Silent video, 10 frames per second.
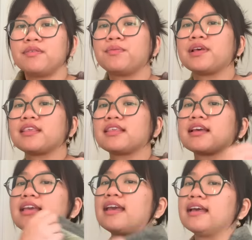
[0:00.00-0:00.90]
with the
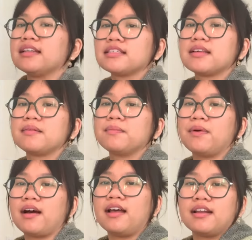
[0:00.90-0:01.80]
kit.
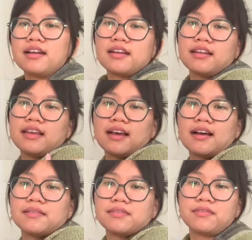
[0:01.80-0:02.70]
But yeah,
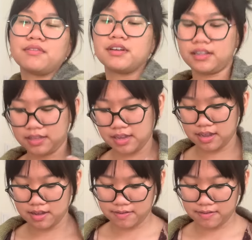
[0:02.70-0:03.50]
really